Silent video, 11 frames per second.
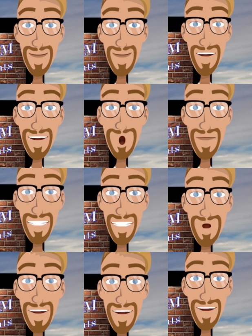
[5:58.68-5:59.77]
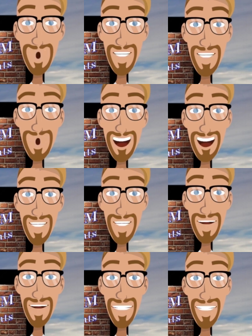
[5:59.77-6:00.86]
JM has reviewed what equipment
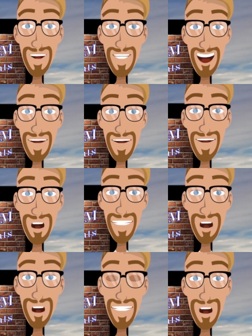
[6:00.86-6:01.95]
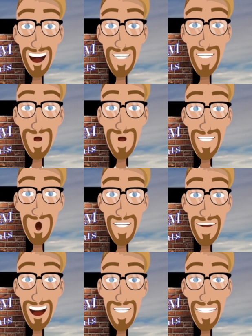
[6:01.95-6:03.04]
he has shown that he has NASA and other
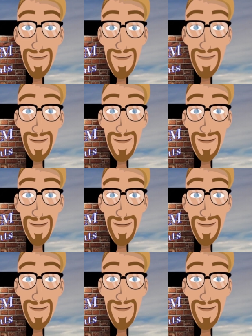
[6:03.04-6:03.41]
documents.